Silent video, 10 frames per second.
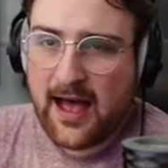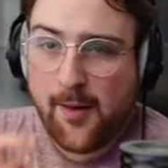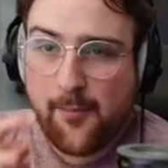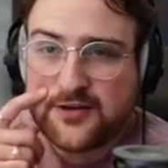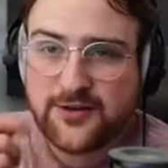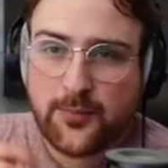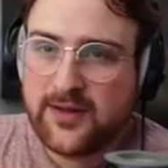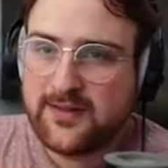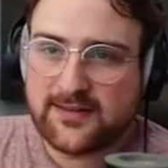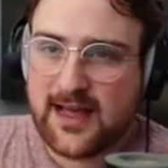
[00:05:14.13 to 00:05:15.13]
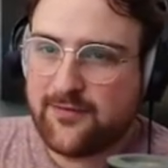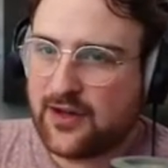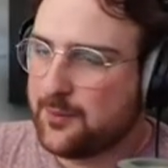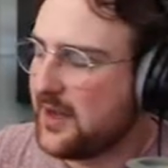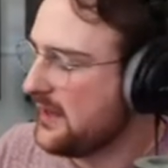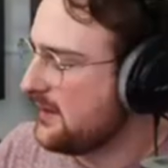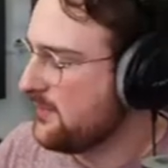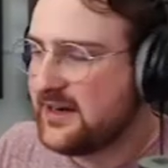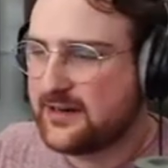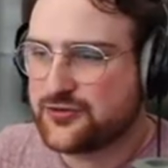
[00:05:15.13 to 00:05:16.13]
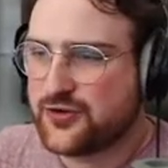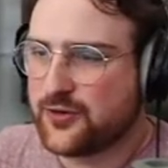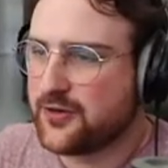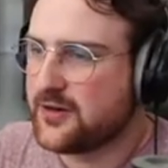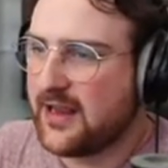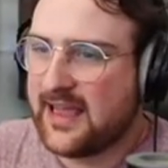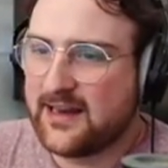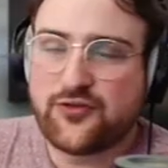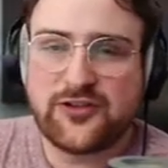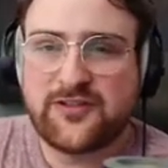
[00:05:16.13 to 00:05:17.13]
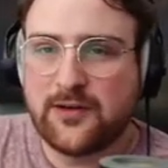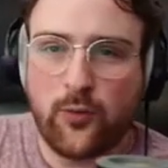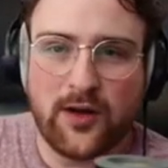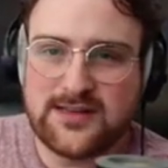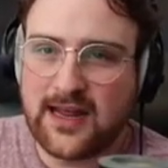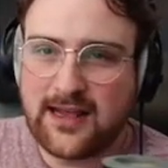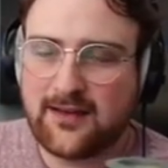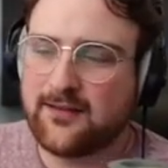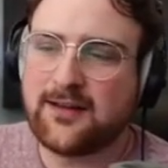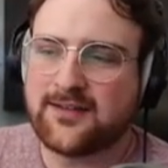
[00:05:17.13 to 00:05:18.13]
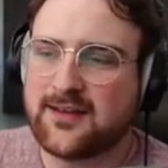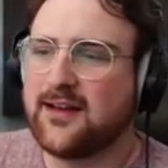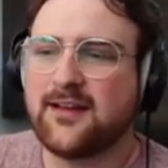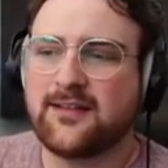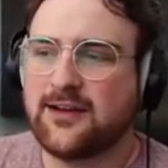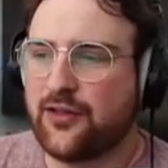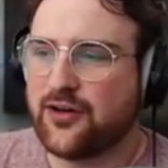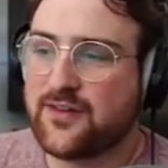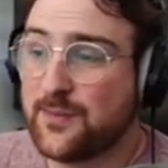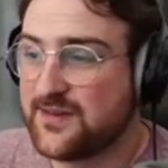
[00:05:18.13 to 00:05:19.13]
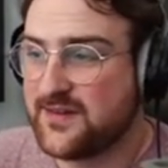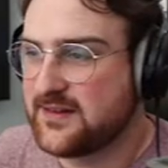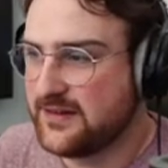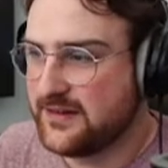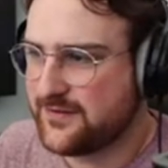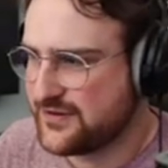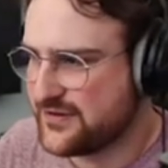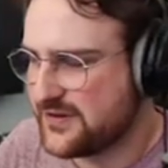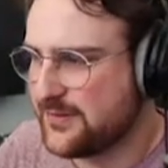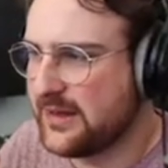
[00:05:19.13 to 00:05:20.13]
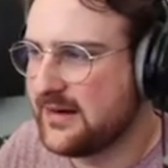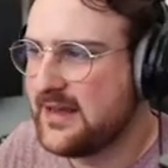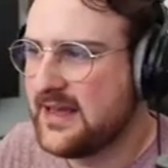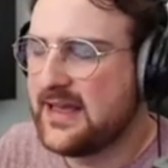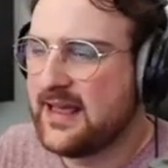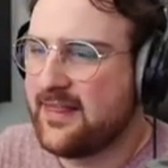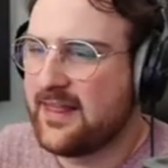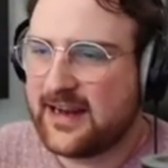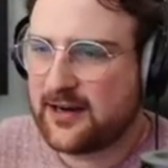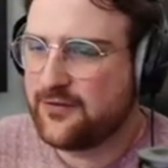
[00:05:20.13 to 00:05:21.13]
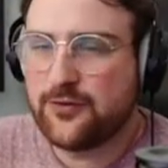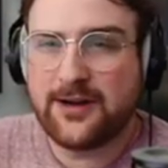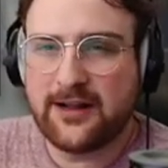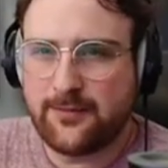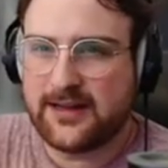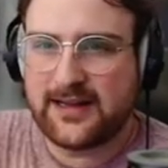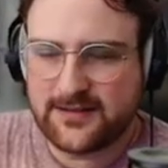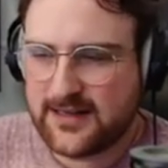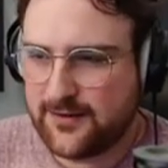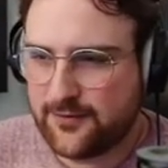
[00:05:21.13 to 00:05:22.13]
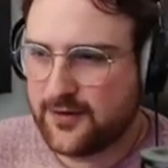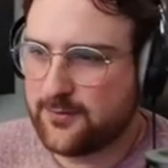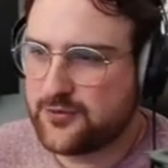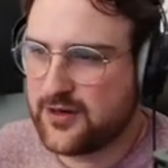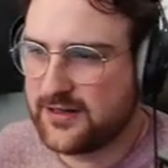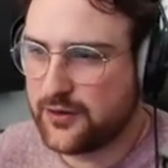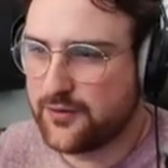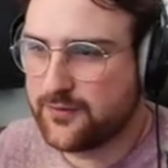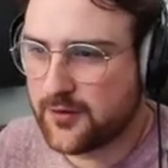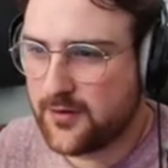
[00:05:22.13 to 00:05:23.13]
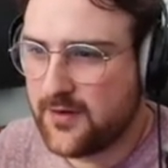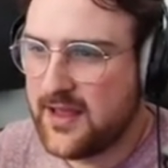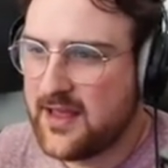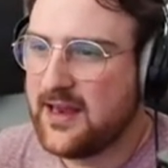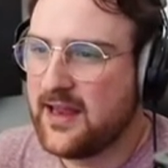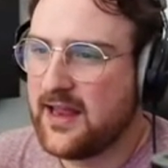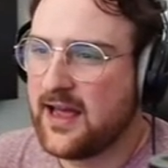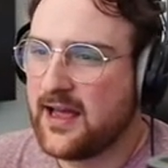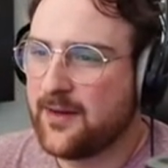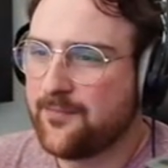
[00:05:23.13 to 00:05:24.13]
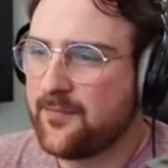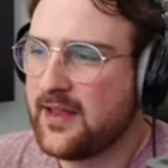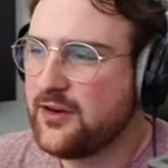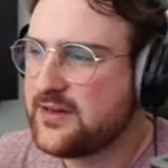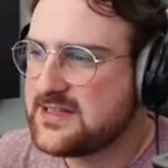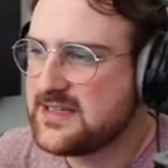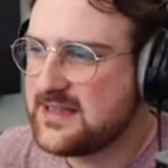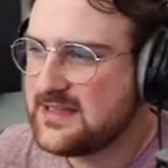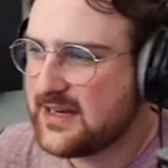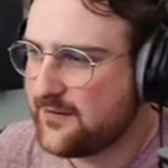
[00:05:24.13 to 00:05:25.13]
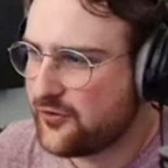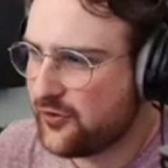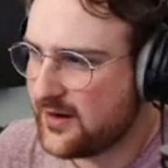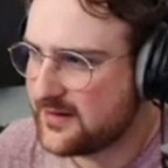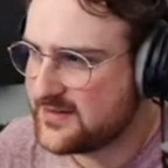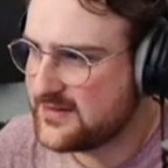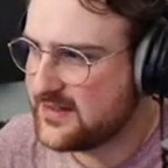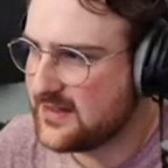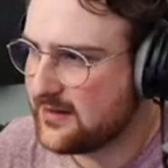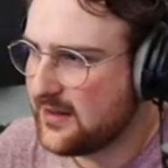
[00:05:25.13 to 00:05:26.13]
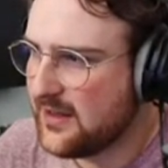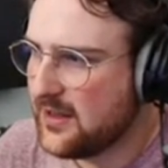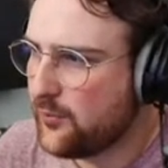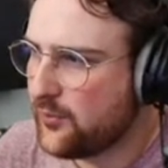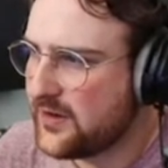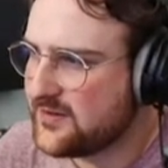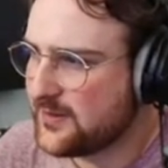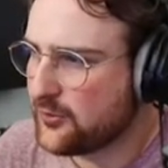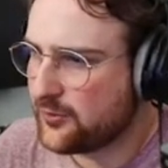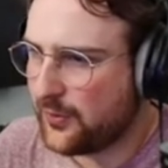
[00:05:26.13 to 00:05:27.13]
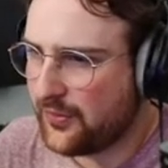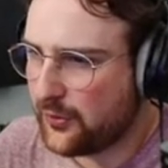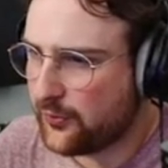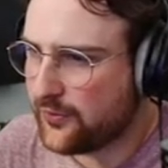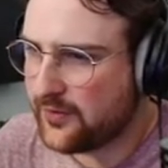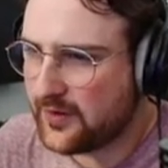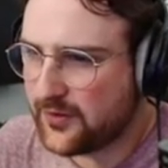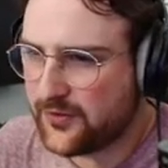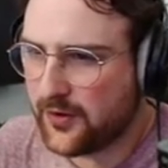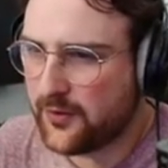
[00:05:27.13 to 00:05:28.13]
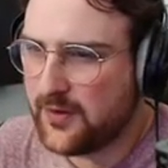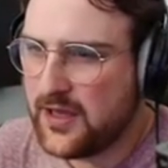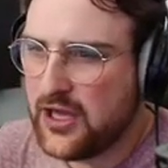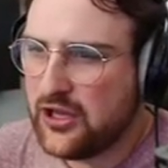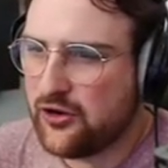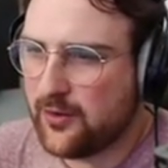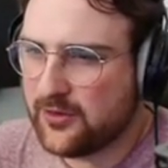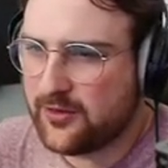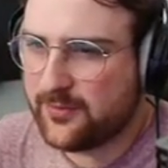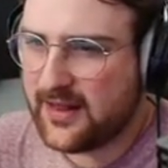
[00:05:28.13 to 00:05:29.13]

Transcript: I just played this live on my MIDI controller and just did one take and decided, you know, there are some mistakes in here for sure, but that kind of human element again is kind of what I'm trying to go for. And you can see these kind of try to sit pretty similar with the groove here. So, you know, I'm a little bit